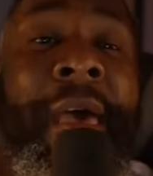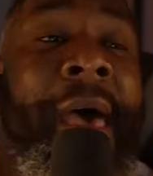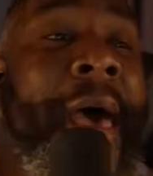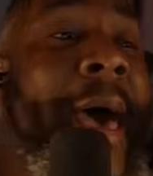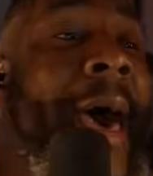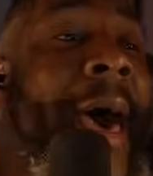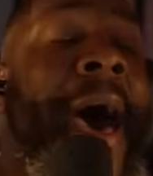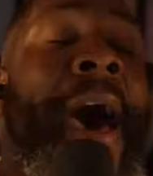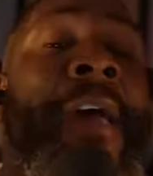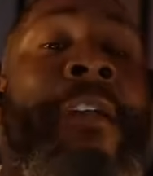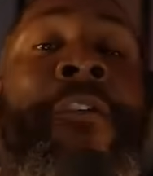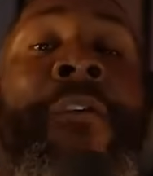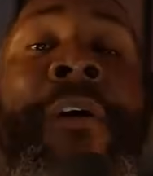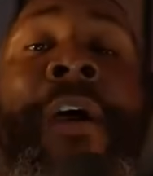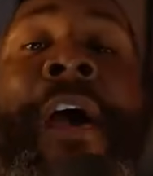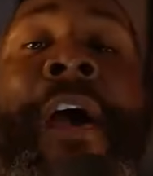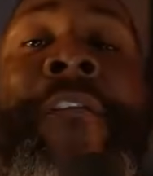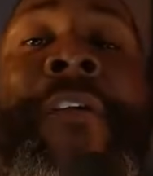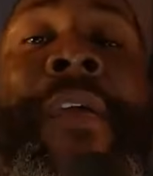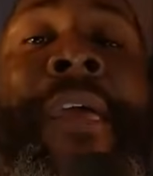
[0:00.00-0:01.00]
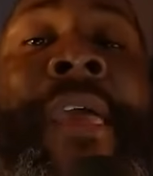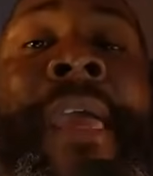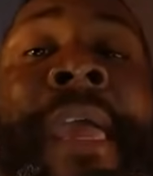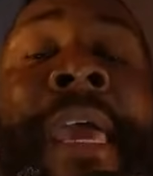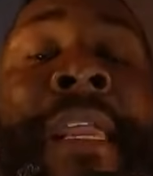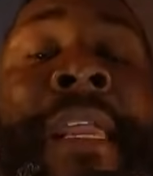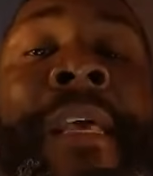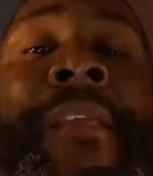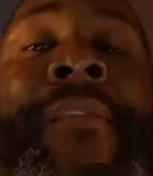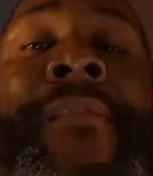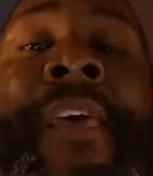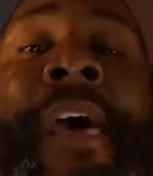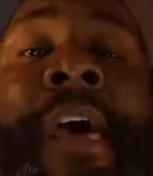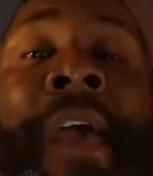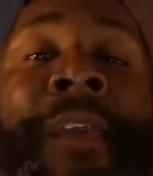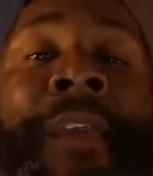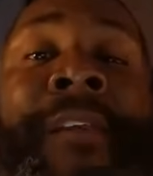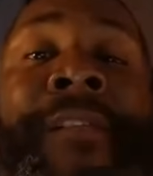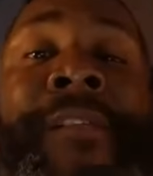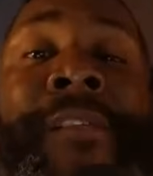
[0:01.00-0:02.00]
I don't have
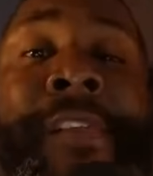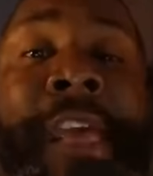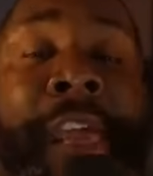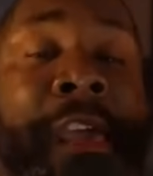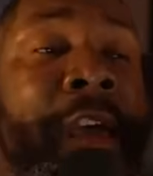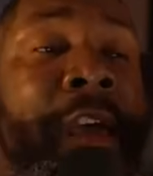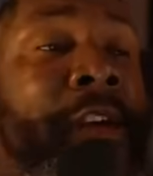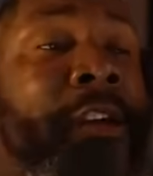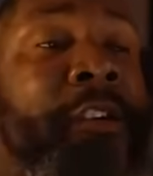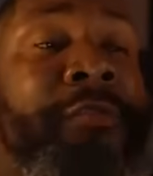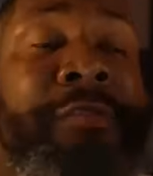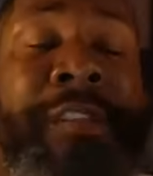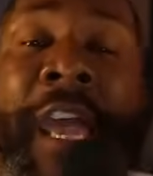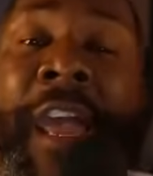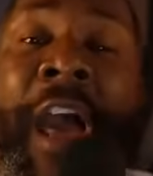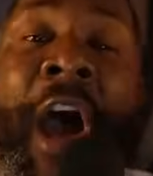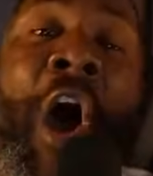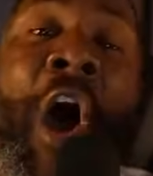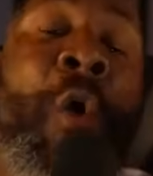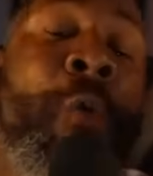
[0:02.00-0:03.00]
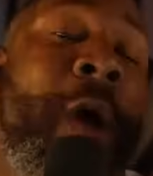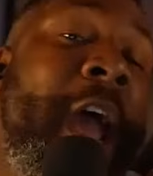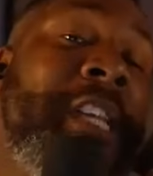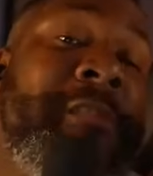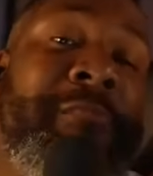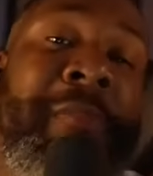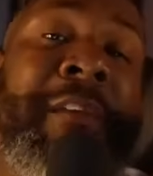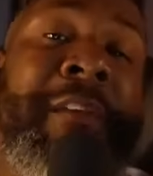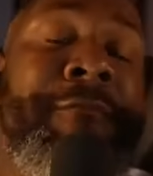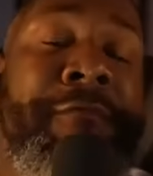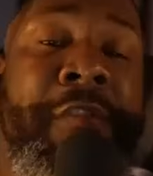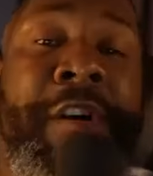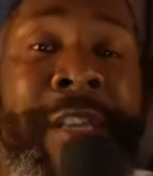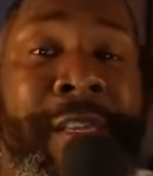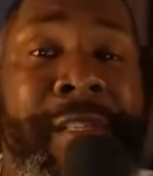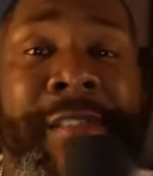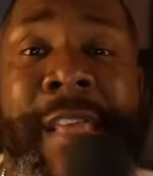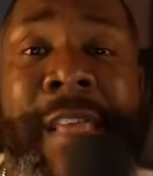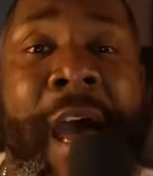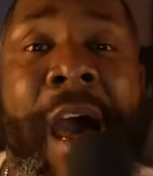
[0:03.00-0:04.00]
anything to say because they always been funny
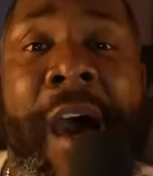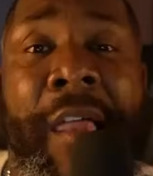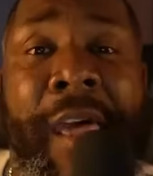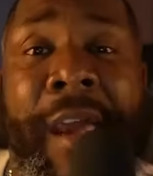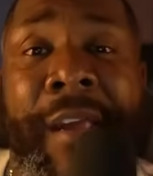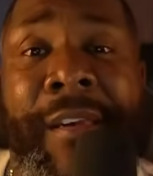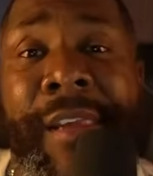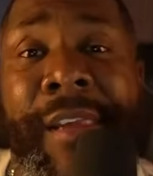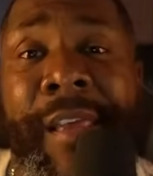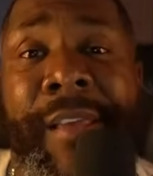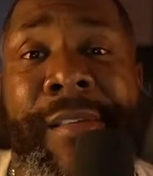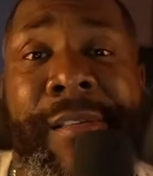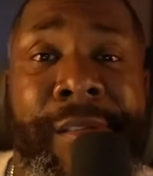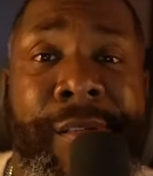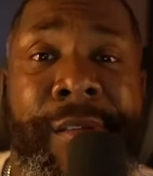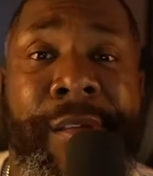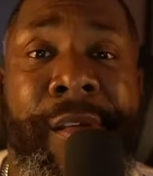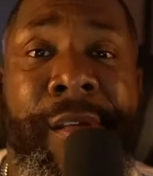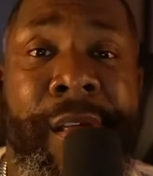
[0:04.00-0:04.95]
style like this.